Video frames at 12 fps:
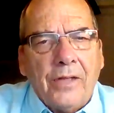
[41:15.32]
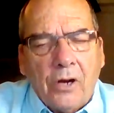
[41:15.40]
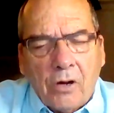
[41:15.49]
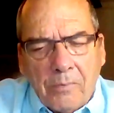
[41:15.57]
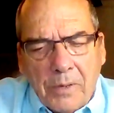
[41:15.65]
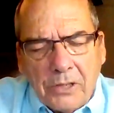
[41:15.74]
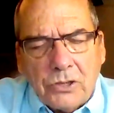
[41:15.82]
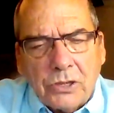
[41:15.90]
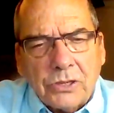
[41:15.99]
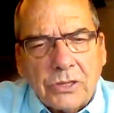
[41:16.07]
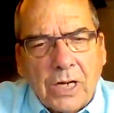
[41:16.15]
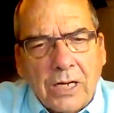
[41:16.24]
There are
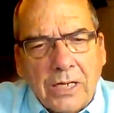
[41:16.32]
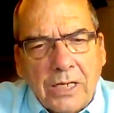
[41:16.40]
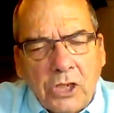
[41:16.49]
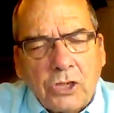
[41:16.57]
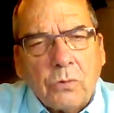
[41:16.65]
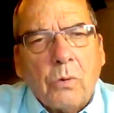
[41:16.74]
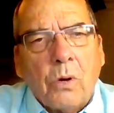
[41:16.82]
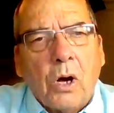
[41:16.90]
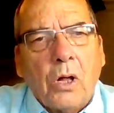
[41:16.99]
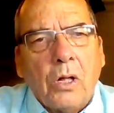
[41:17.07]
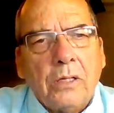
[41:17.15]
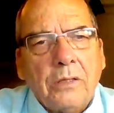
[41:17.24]
benches on each
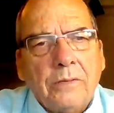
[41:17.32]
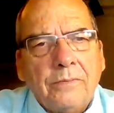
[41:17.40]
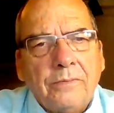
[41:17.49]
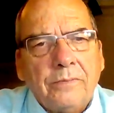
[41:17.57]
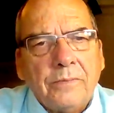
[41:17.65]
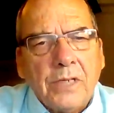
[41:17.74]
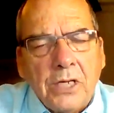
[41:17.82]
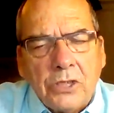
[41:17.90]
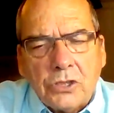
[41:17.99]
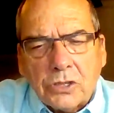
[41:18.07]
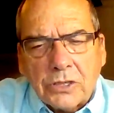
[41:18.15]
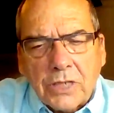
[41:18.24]
wall,
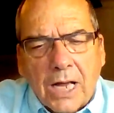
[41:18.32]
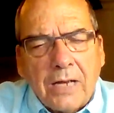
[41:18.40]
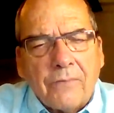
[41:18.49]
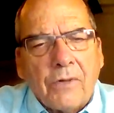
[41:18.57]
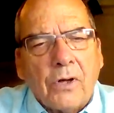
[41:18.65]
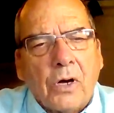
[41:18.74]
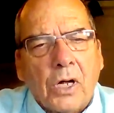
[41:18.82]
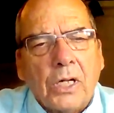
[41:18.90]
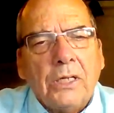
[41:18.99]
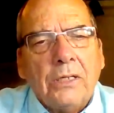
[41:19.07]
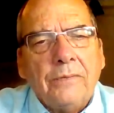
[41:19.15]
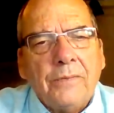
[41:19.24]
each side of the
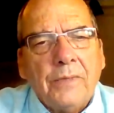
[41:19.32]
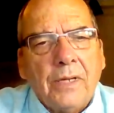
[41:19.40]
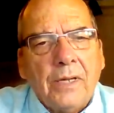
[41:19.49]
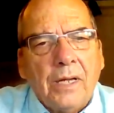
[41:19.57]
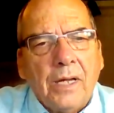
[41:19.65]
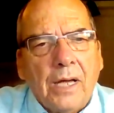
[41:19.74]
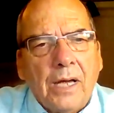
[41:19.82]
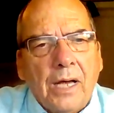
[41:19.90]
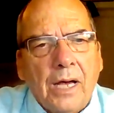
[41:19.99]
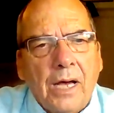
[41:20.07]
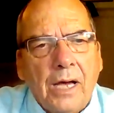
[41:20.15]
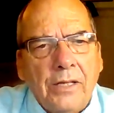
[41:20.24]
hall,
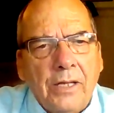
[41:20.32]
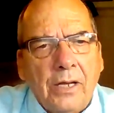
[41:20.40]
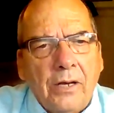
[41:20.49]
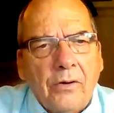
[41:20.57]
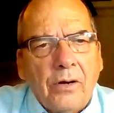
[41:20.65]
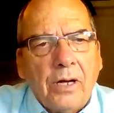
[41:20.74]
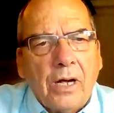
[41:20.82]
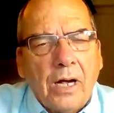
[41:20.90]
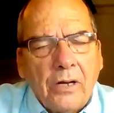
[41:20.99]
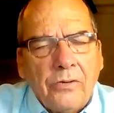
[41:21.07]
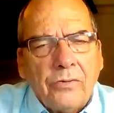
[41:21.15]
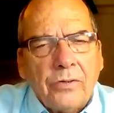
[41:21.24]
and there are
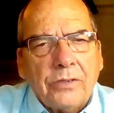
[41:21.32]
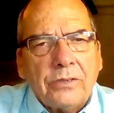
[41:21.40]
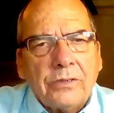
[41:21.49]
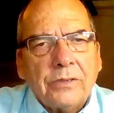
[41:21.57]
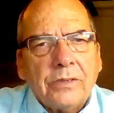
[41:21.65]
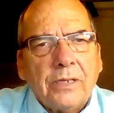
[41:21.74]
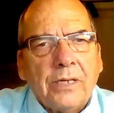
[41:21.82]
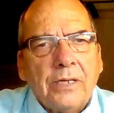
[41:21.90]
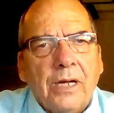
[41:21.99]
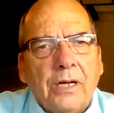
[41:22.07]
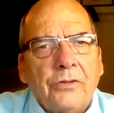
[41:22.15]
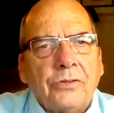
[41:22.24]
hundreds
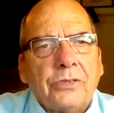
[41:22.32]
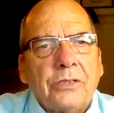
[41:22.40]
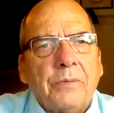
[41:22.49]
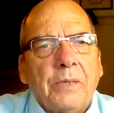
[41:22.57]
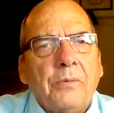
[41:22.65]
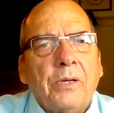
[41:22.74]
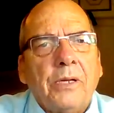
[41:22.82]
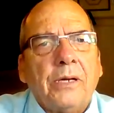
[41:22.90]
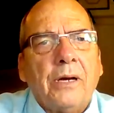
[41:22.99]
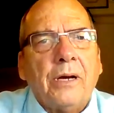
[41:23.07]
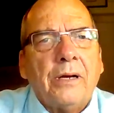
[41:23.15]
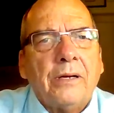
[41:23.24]
and hundreds of people
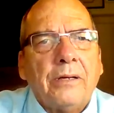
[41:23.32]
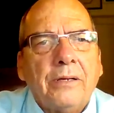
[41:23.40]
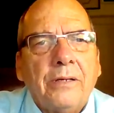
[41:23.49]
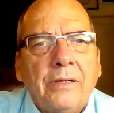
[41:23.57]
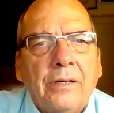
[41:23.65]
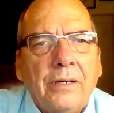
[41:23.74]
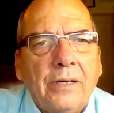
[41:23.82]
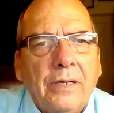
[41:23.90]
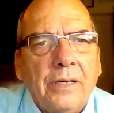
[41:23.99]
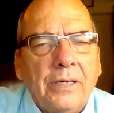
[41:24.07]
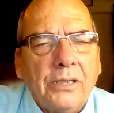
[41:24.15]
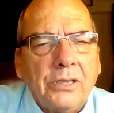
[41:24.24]
here,
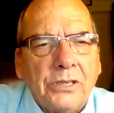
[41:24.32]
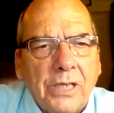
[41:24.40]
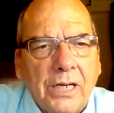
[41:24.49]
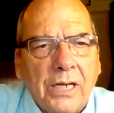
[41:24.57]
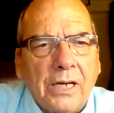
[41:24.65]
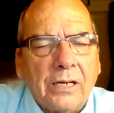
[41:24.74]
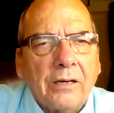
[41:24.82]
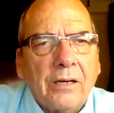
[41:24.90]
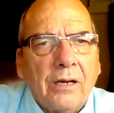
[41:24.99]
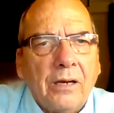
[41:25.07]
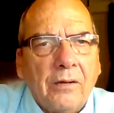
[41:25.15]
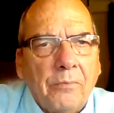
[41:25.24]
sitting,
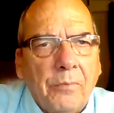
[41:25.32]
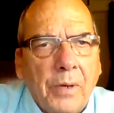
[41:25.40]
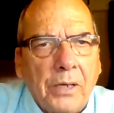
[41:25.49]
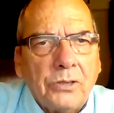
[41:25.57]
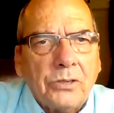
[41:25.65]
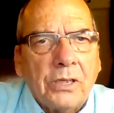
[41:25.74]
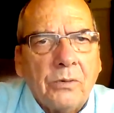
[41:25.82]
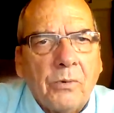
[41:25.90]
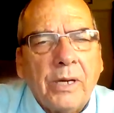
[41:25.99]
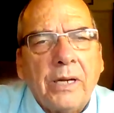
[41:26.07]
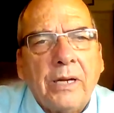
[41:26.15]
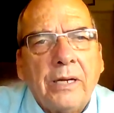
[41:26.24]
patiently
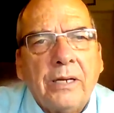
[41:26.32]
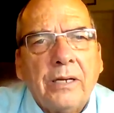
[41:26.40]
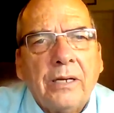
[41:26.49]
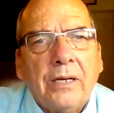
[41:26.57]
waiting